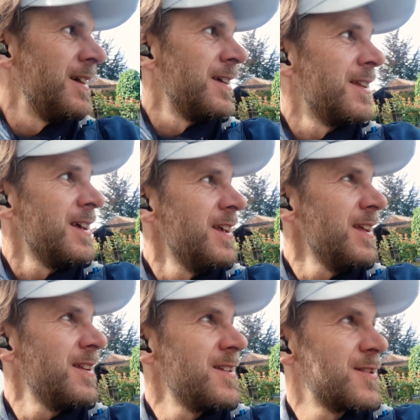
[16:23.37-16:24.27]
The heat
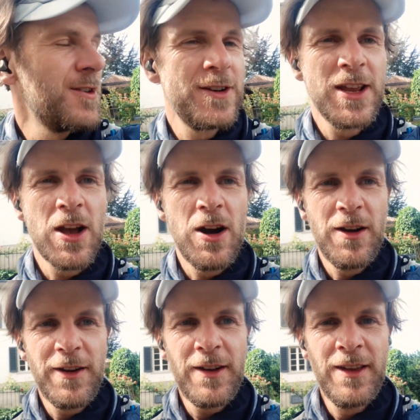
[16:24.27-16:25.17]
is turning
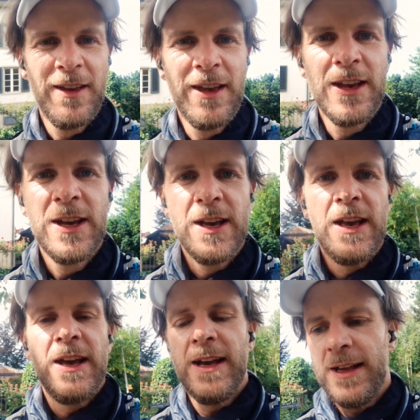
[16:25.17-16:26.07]
on
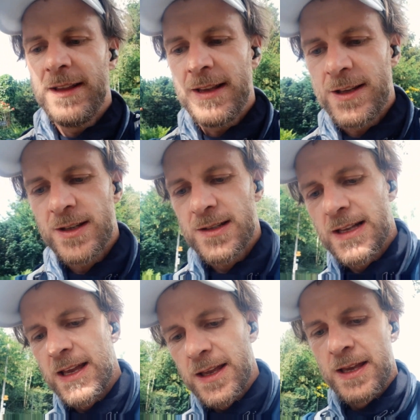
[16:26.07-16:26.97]
and I just
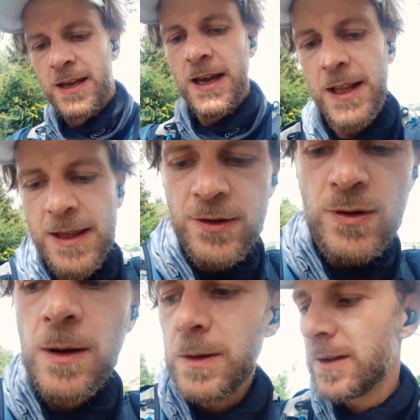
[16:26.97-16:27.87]
like had the
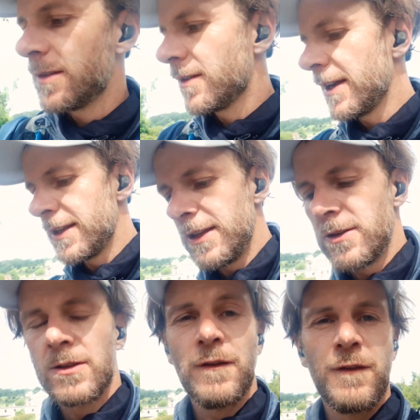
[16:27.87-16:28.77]
troubles to get
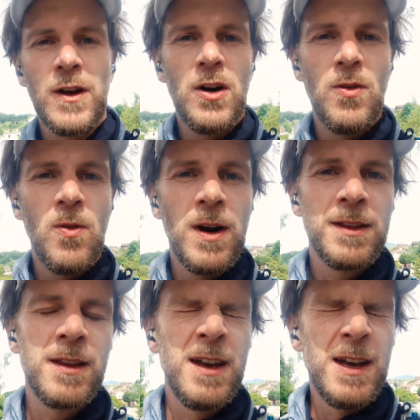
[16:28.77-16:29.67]
into the flow
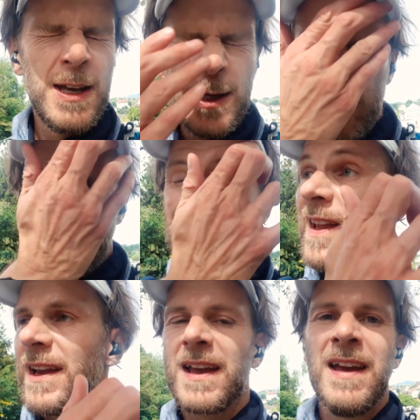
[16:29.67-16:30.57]
and
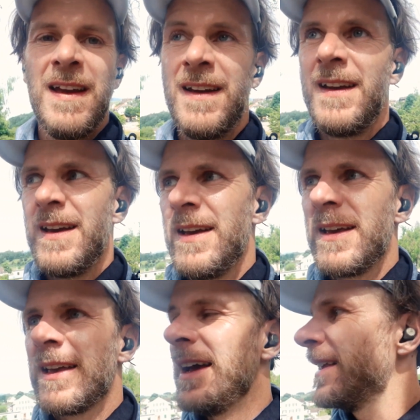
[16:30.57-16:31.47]
like
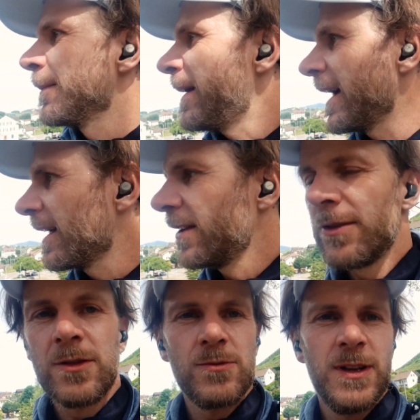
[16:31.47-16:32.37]
getting back into
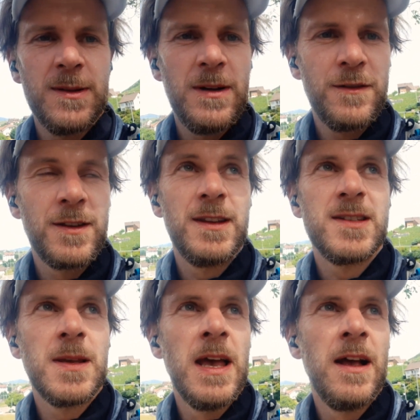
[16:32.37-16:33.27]
the rhythm after
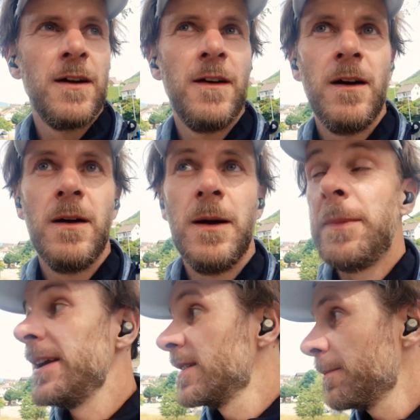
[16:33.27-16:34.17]
this
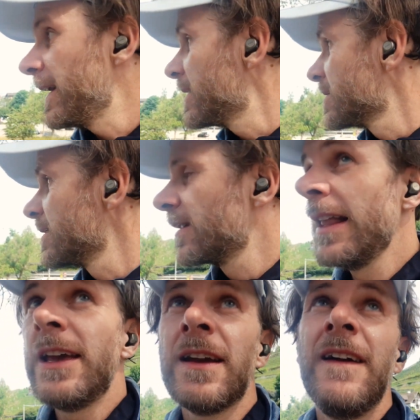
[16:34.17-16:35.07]
amazing bath in the
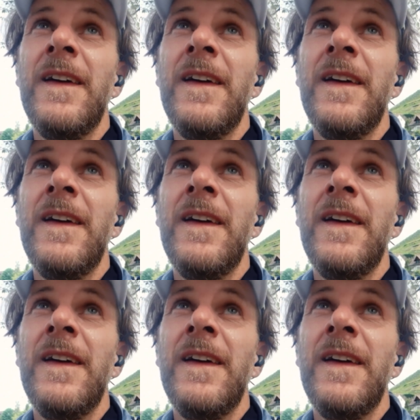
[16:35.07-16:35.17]
lake.